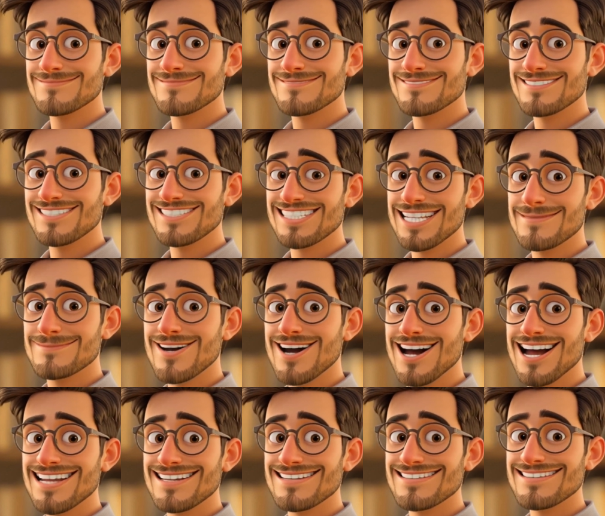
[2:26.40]
To
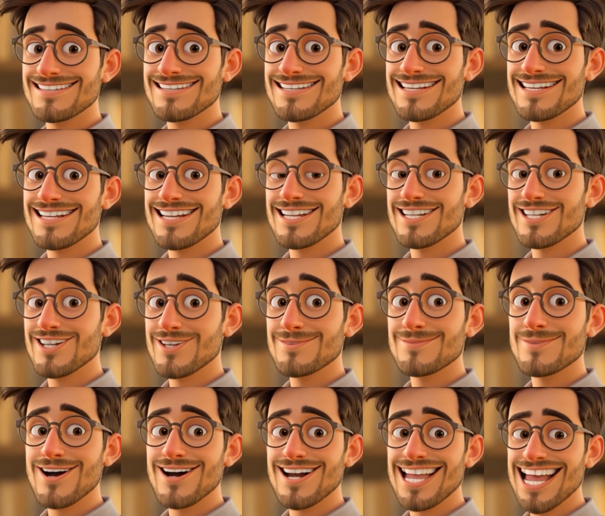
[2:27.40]
summarize,
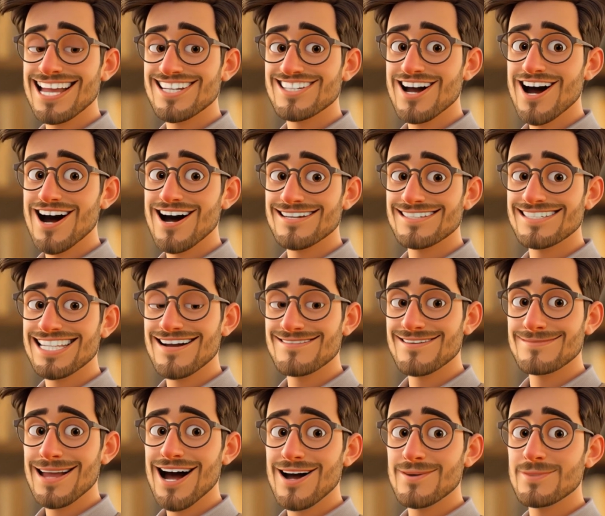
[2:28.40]
newborn hedgehogs have
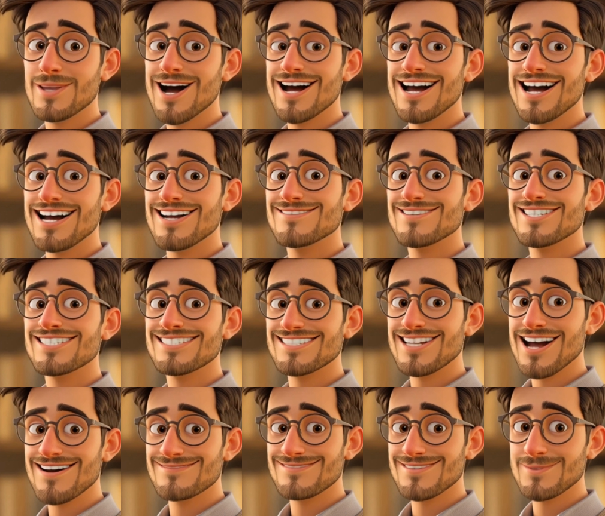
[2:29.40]
about 100
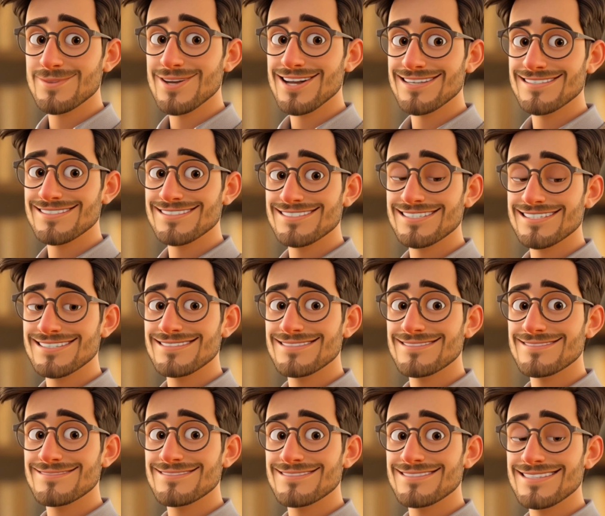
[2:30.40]
soft quills.
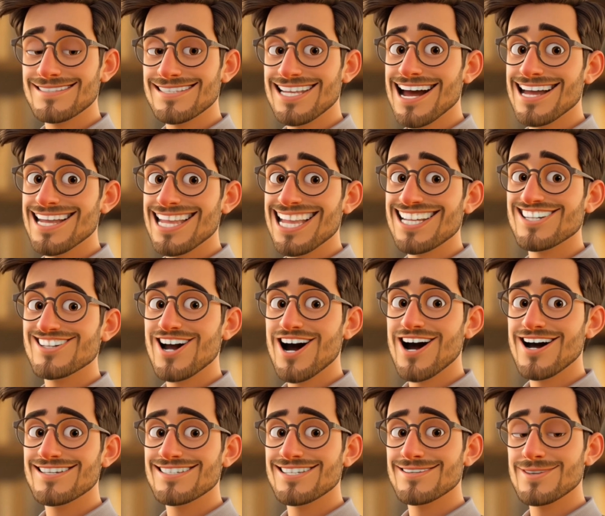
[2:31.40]
Young
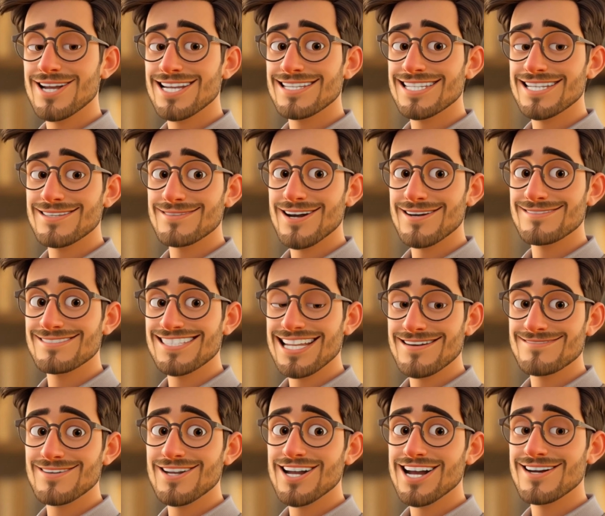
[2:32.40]
hedgehogs quickly grow
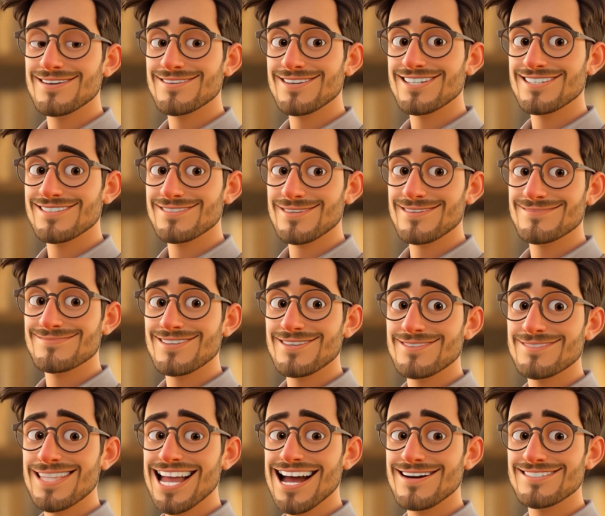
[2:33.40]
several hundred to a few
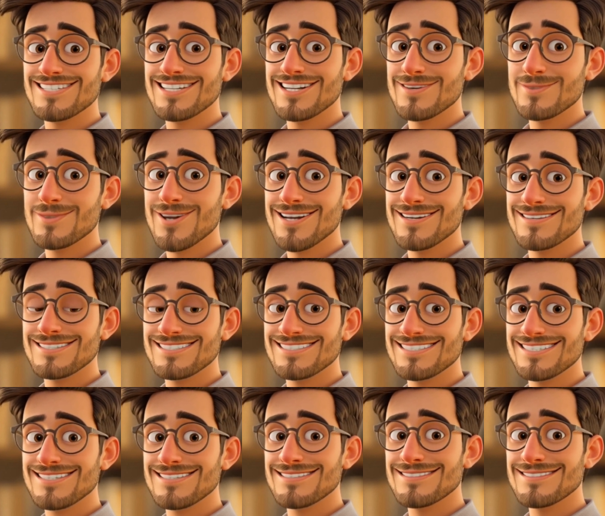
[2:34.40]
thousand quills.